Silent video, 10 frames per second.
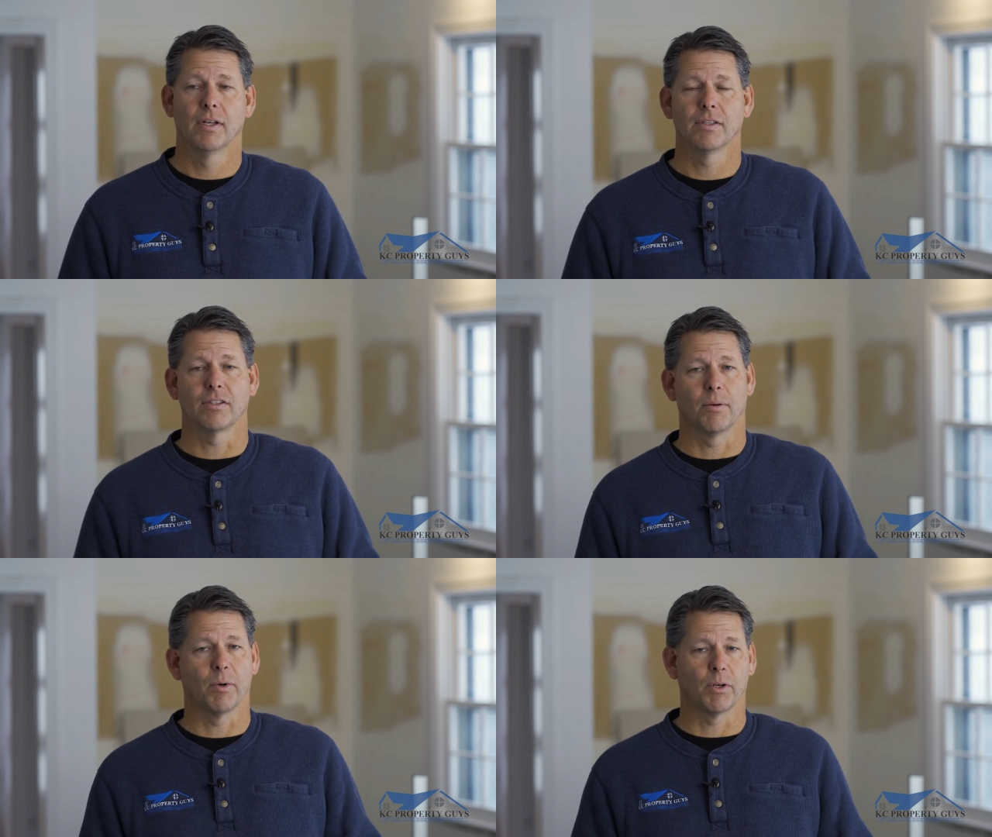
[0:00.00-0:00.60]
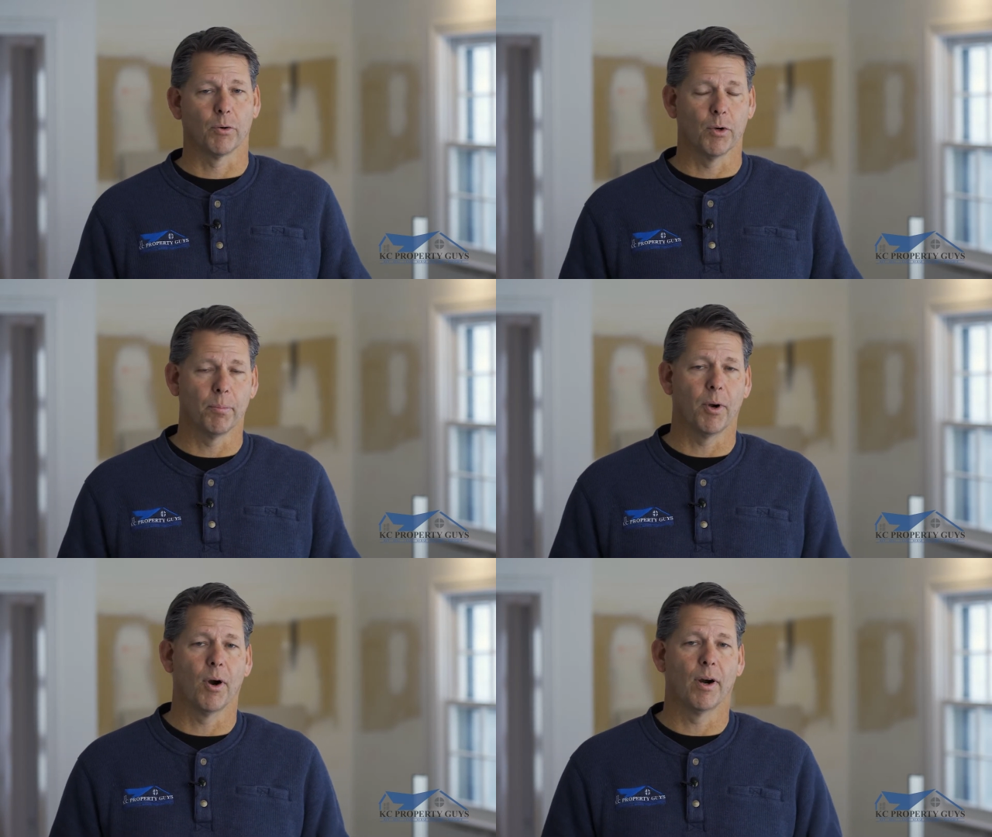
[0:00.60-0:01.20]
somewhat grew
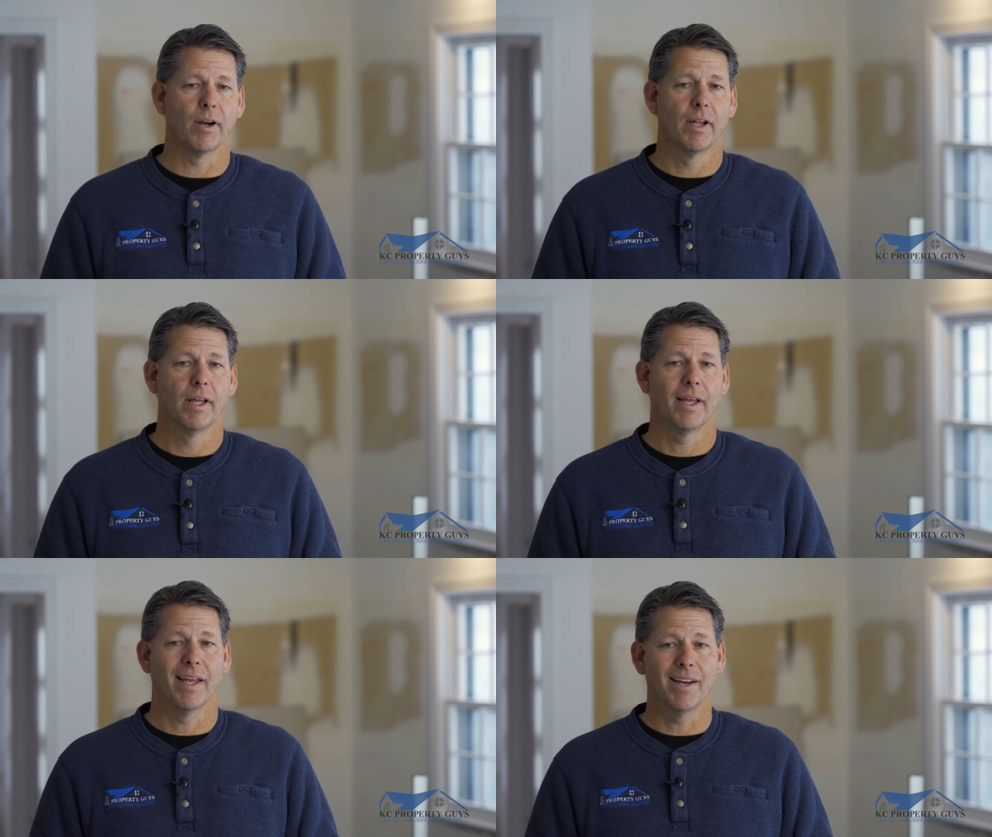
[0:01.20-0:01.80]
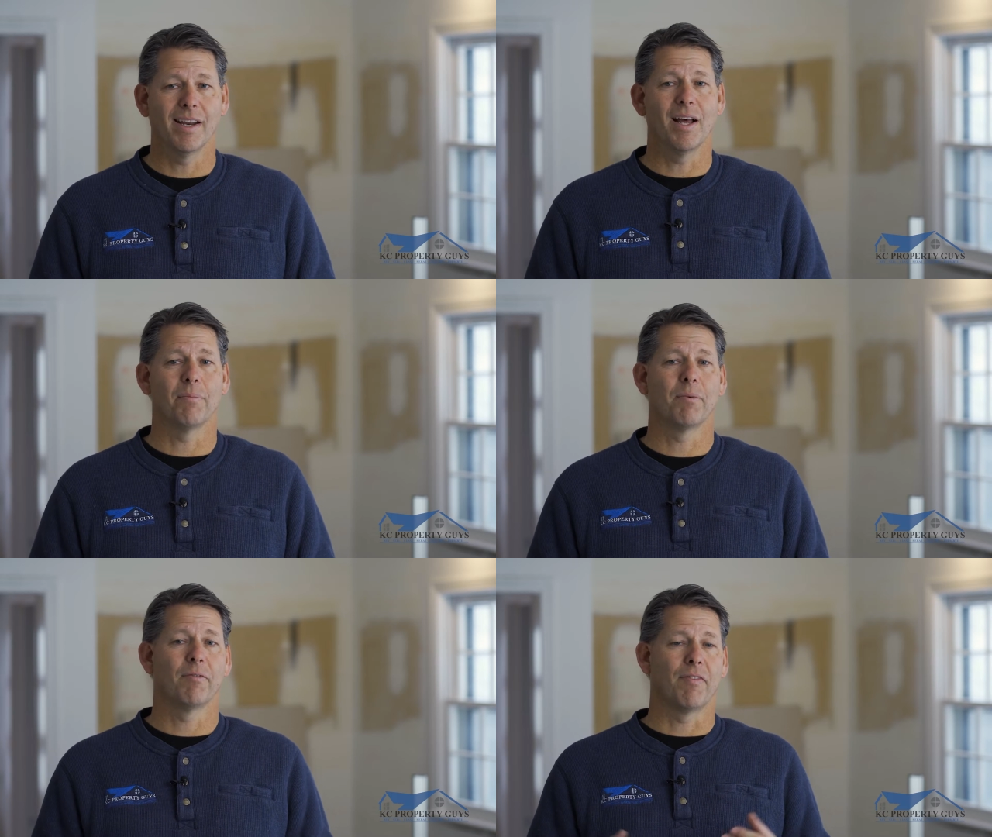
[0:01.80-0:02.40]
apart, ended
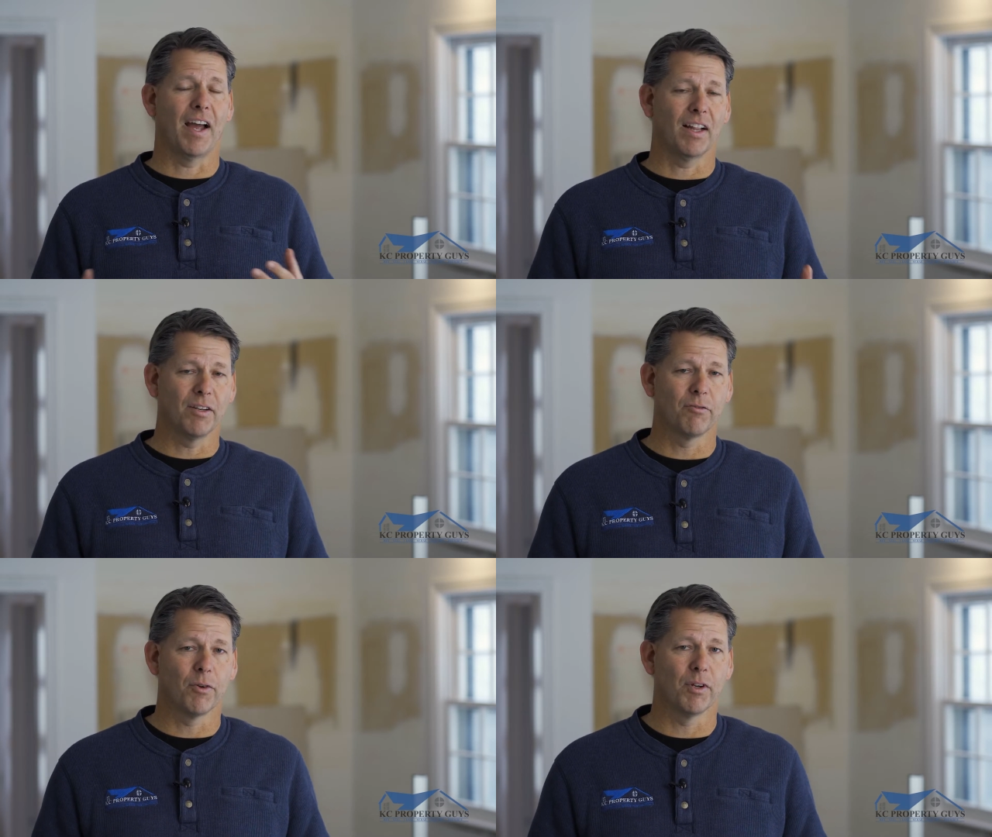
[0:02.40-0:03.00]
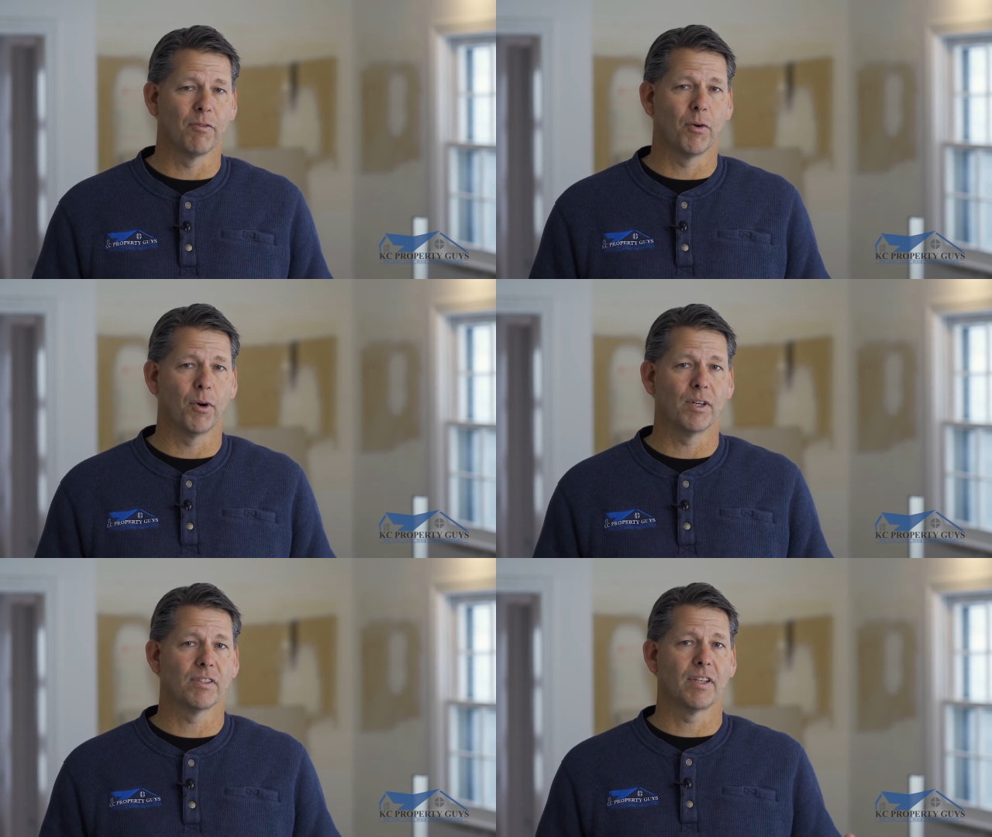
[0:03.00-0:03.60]
up filing for
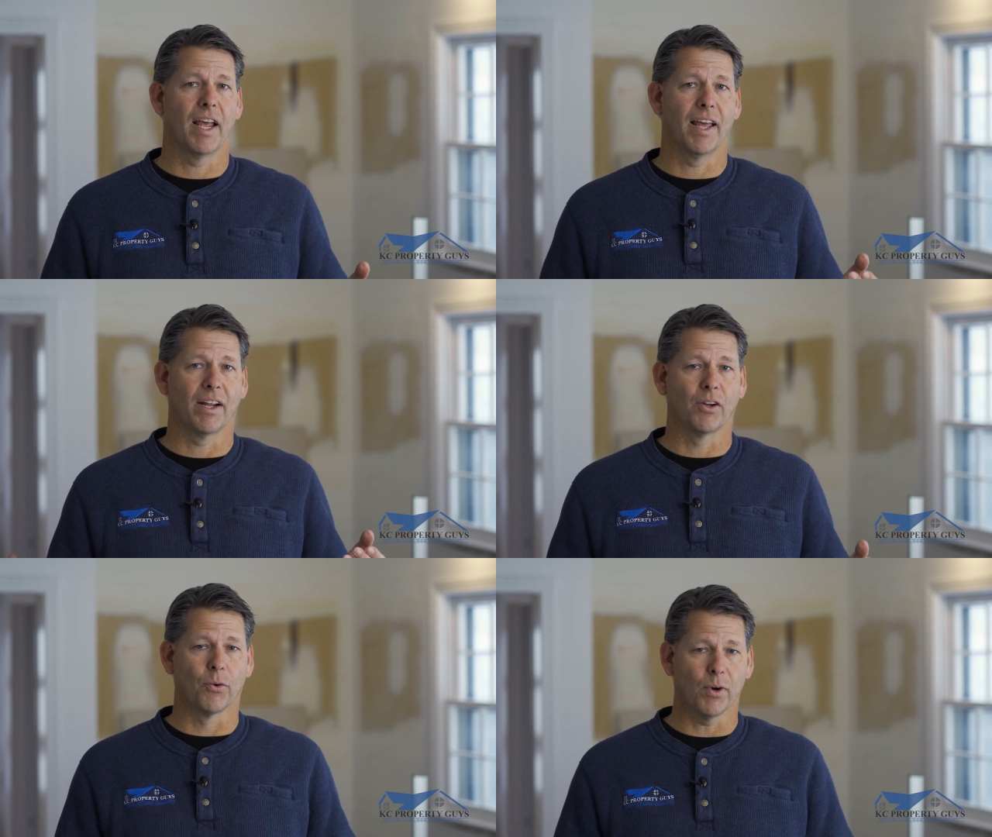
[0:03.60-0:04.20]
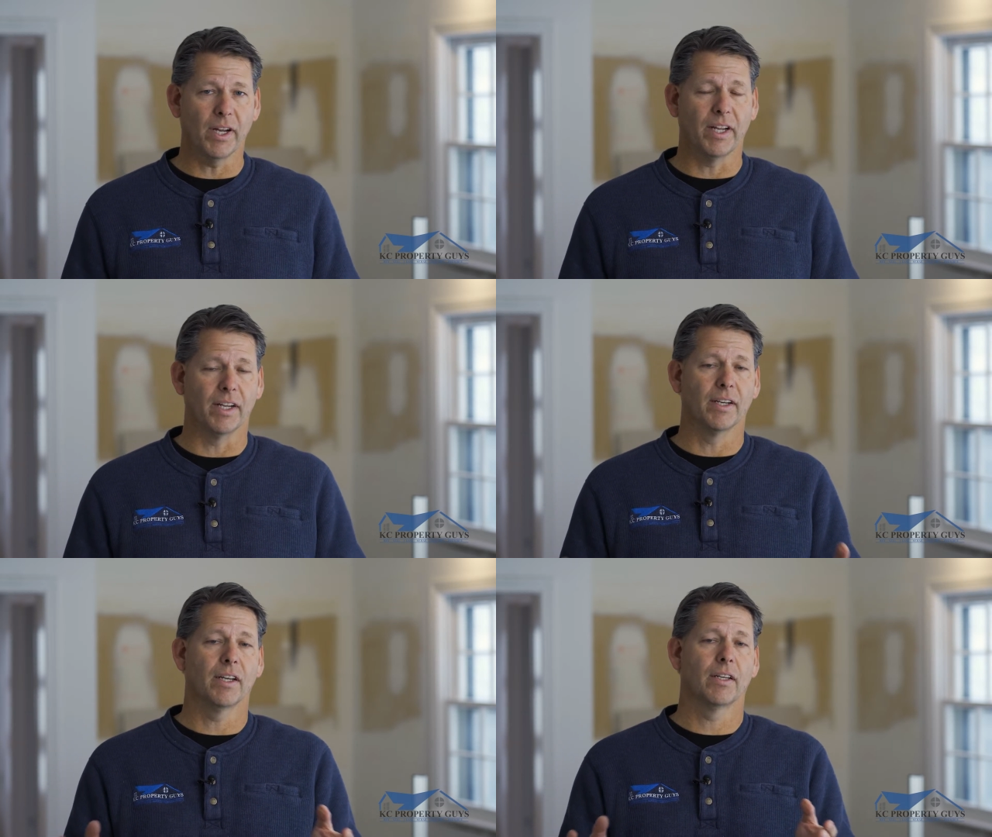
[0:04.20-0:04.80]
divorce and
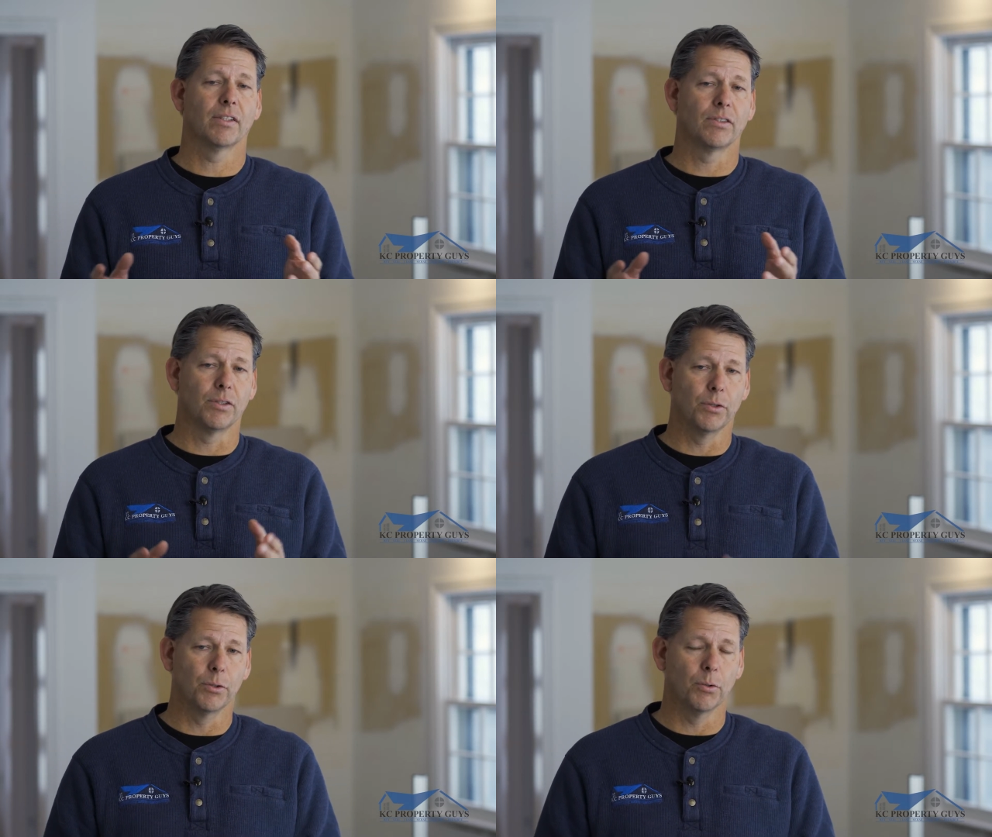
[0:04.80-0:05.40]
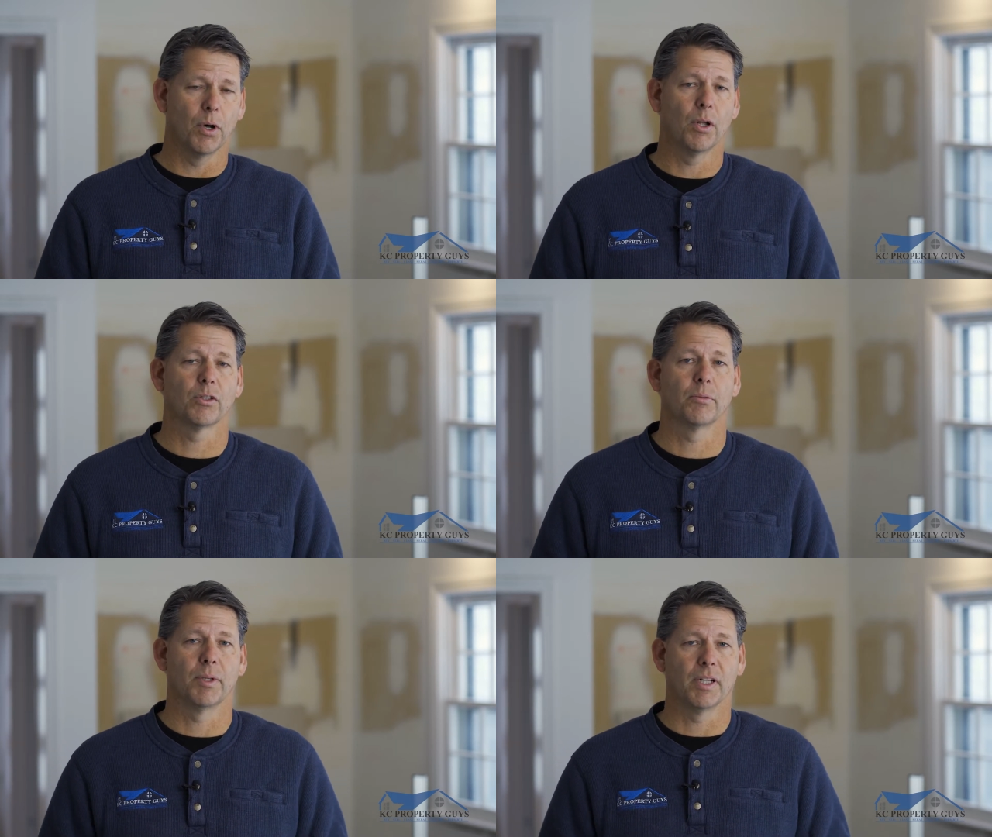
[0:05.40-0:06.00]
agreeing to
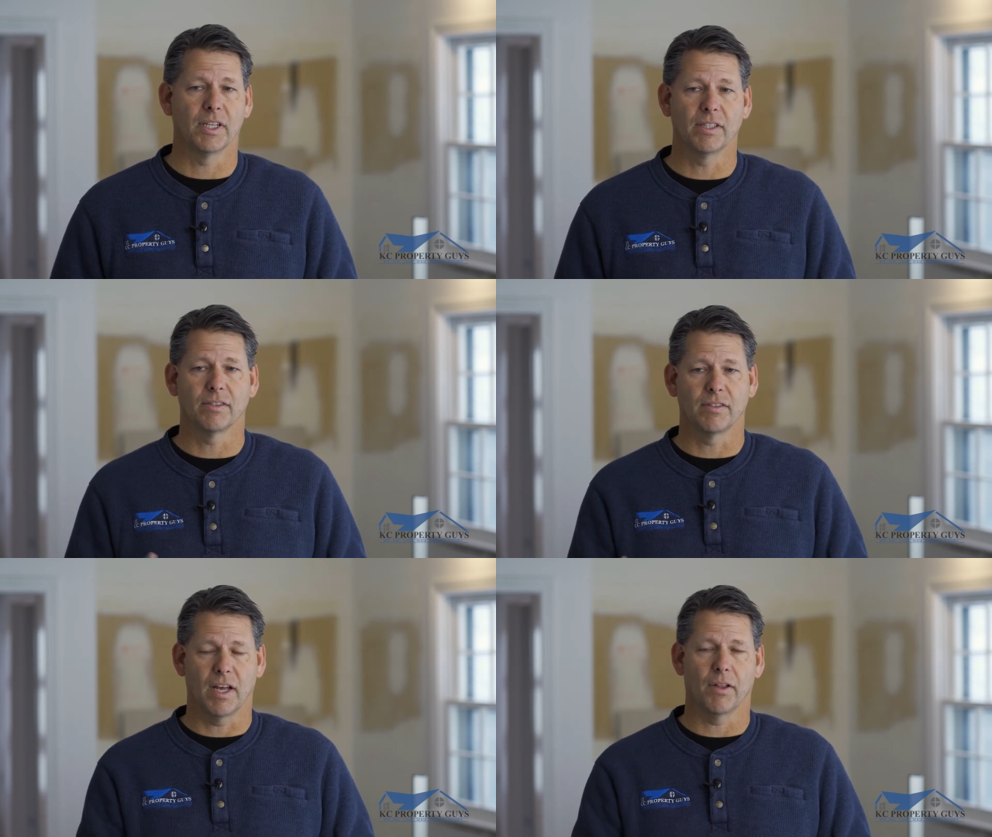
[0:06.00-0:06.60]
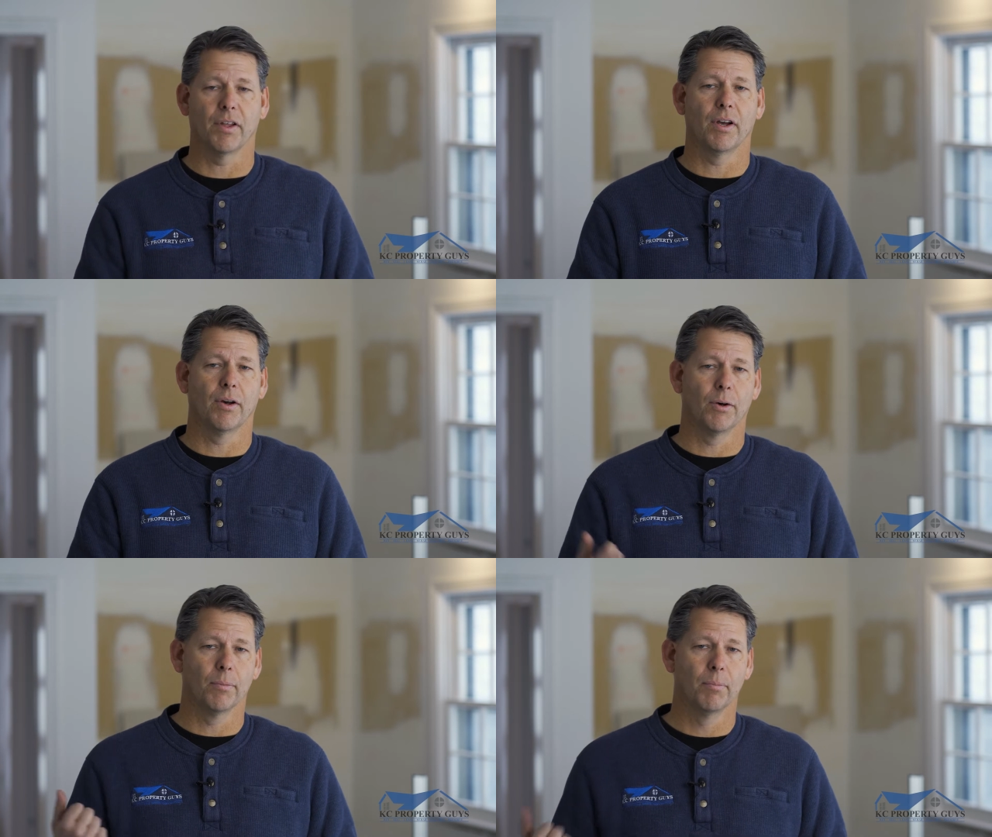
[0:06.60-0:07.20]
ultimately sell the
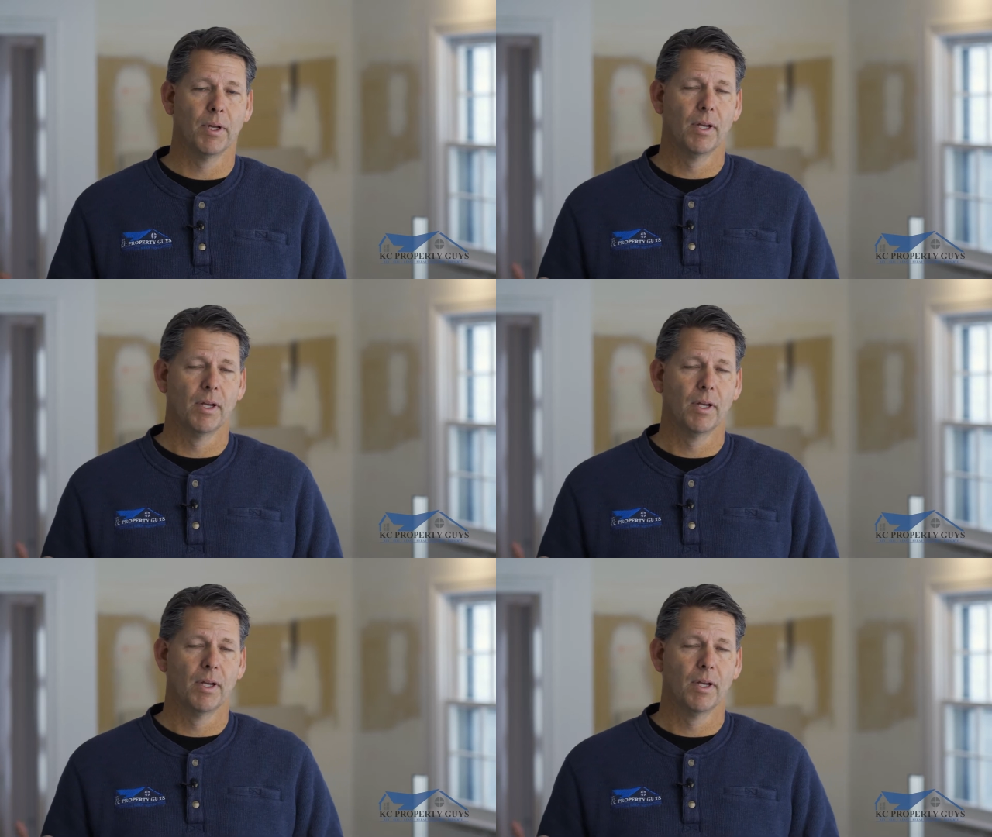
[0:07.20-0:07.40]
home